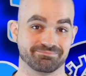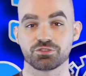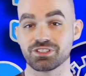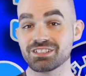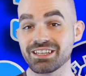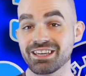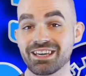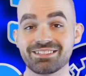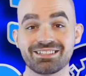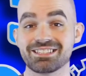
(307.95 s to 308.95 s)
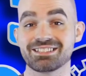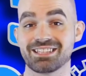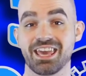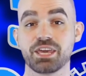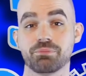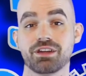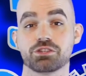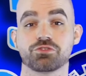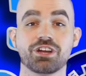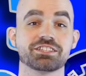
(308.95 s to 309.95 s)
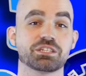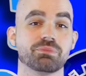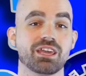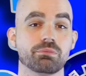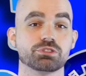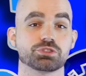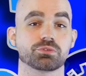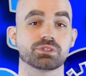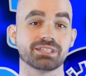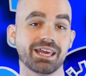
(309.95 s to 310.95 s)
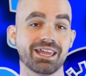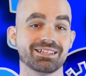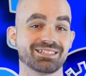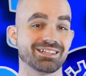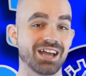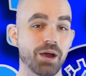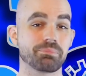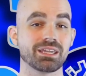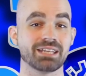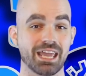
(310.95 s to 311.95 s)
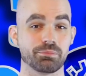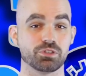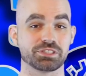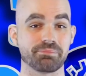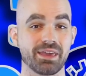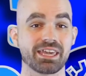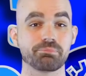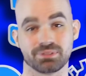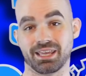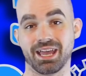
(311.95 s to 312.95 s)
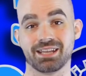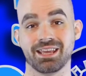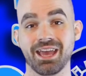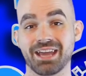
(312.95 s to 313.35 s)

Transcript: Really, it doesn't take much for us to be able to relate to not being able to make a plan